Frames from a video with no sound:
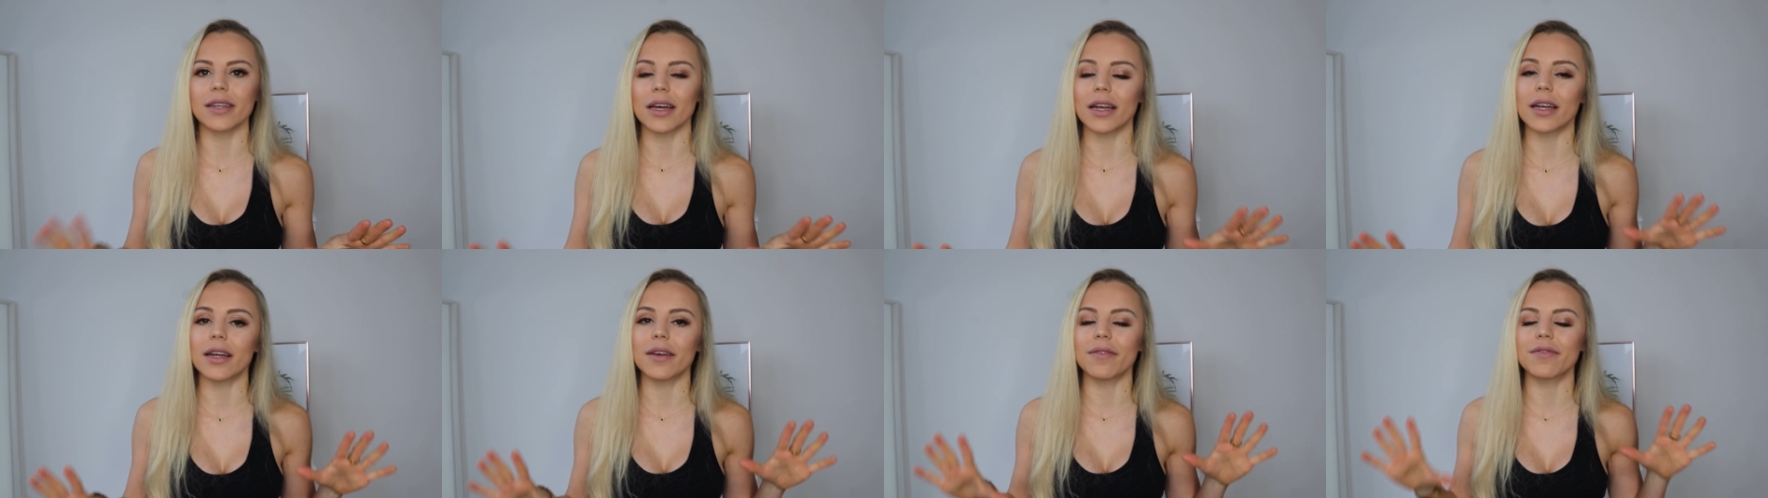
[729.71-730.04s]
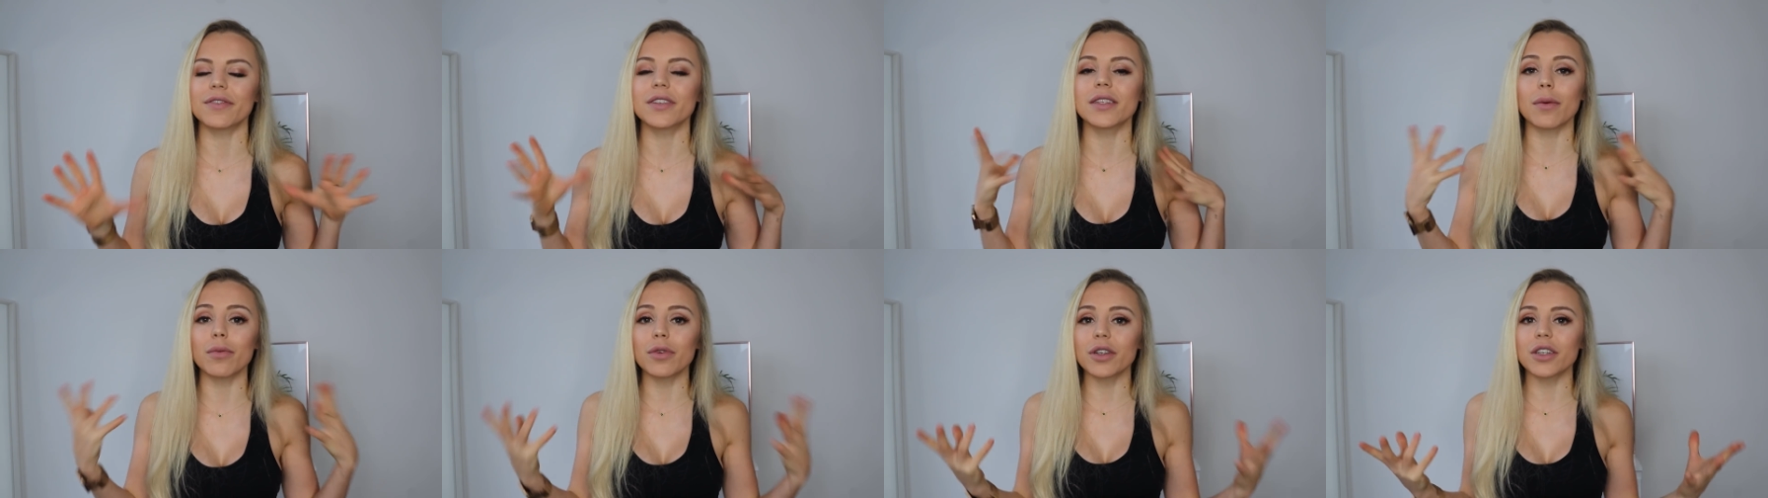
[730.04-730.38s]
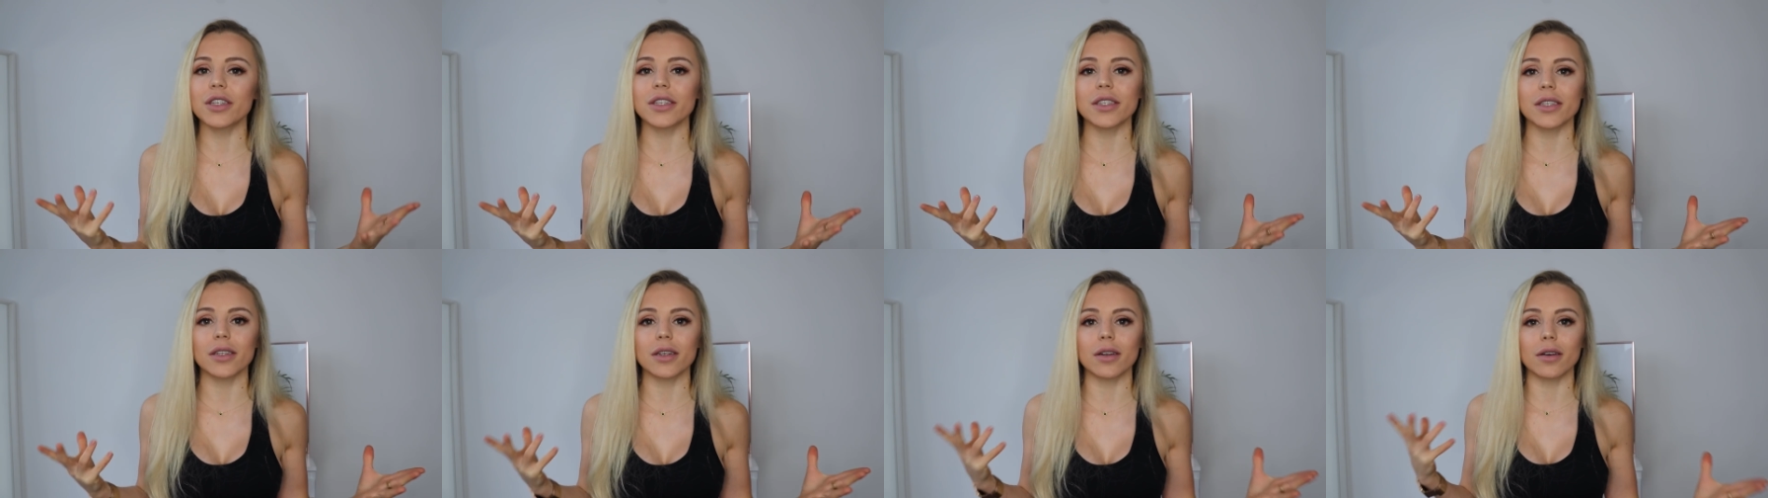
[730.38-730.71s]
And if someone
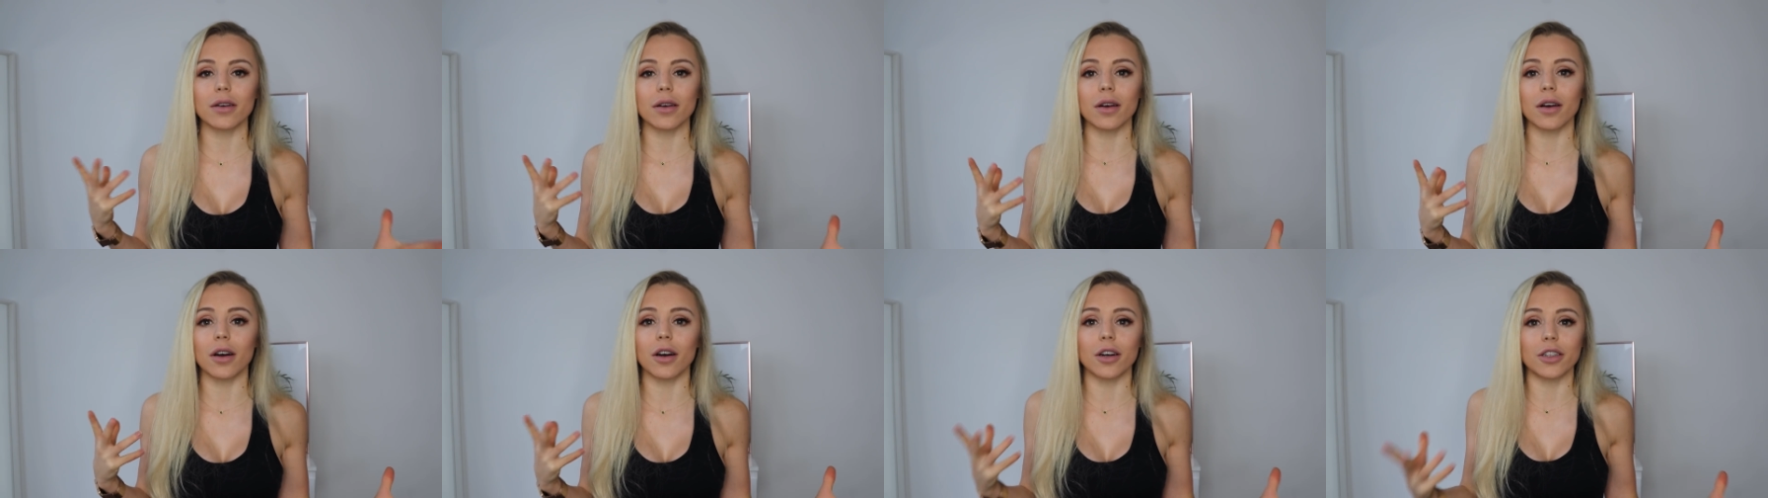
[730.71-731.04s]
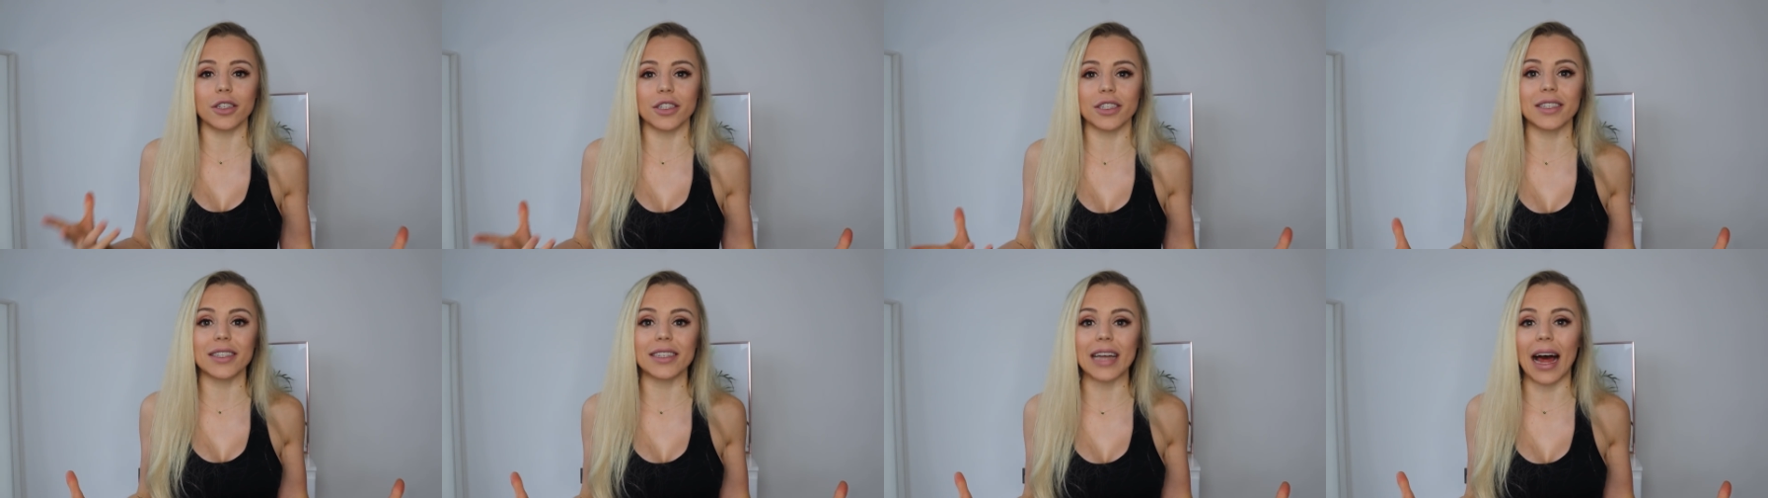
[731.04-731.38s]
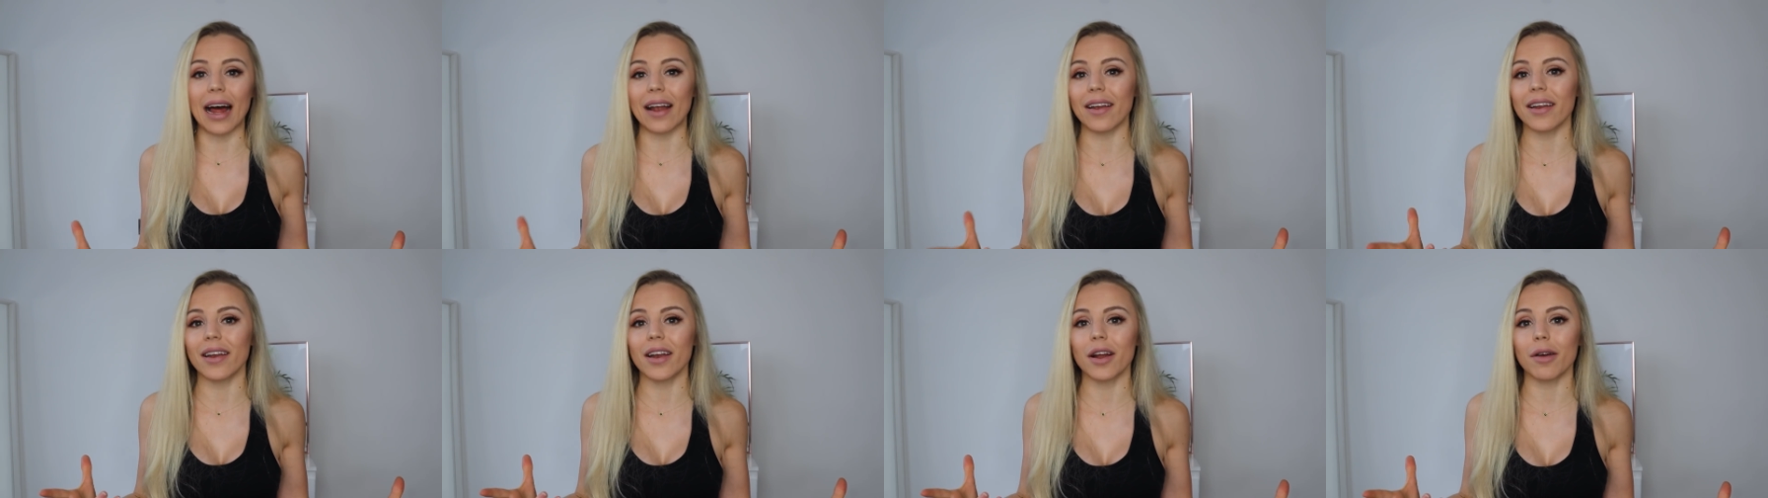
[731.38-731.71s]
doesn't
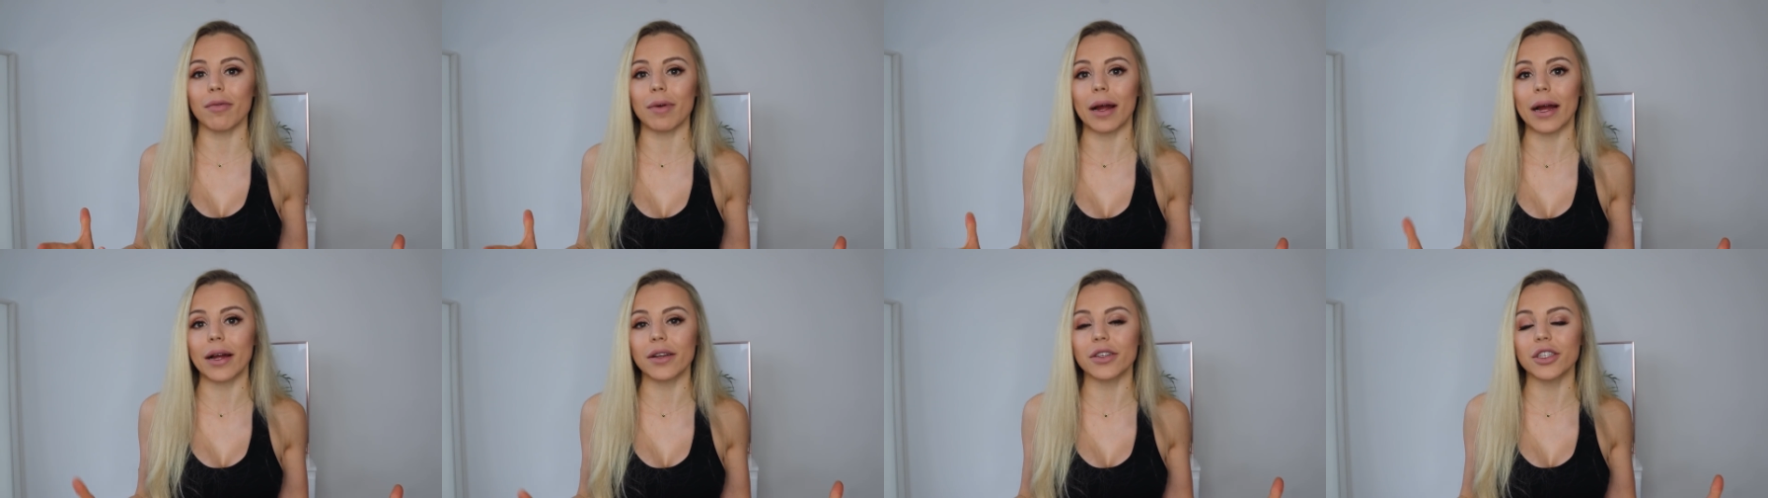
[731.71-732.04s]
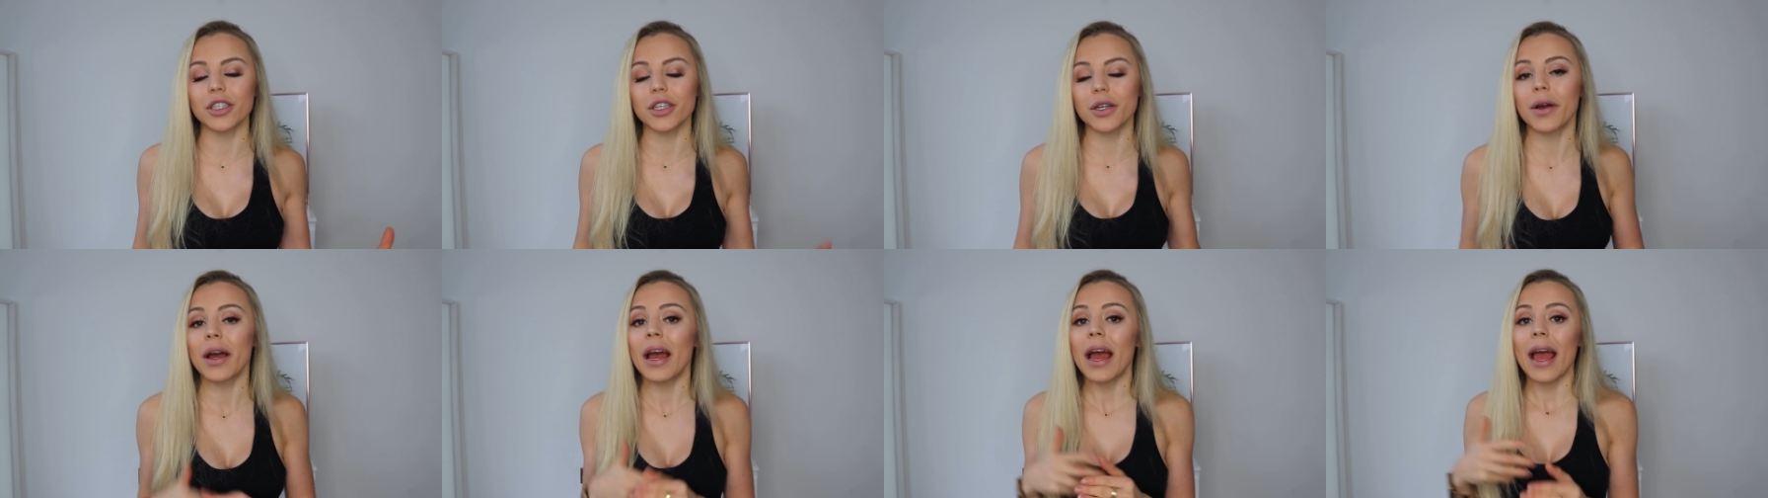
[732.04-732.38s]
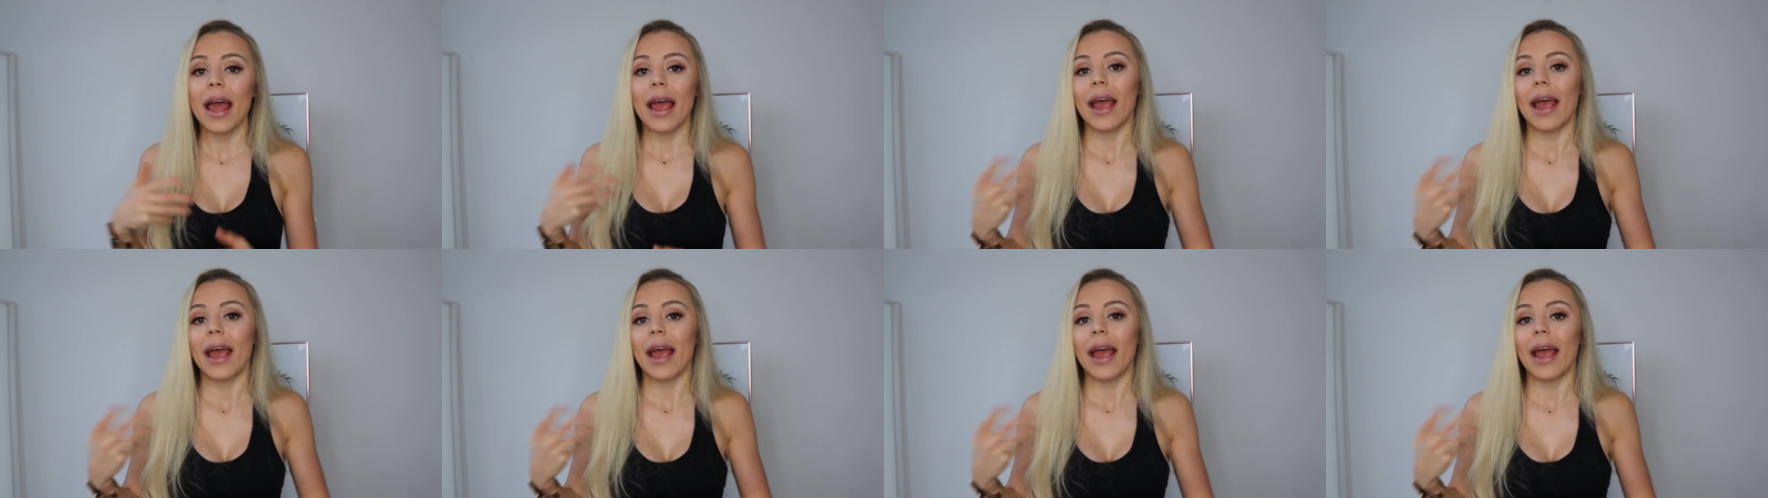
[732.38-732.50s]
understand it around you,